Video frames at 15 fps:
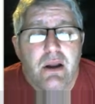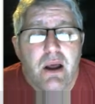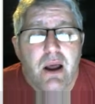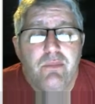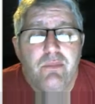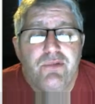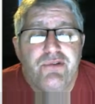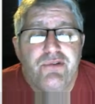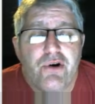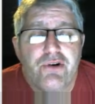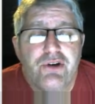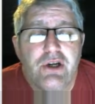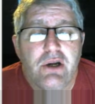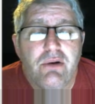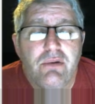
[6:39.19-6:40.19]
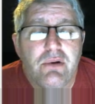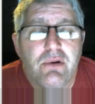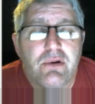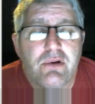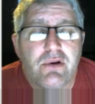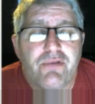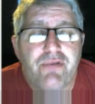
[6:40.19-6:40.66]
I'm searching
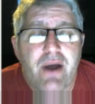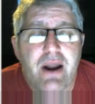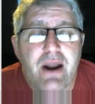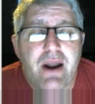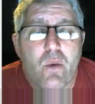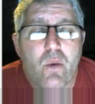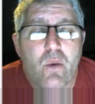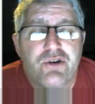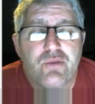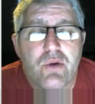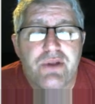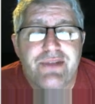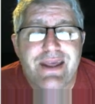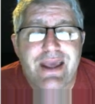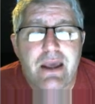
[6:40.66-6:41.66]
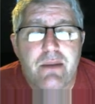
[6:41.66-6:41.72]
to find out which one's the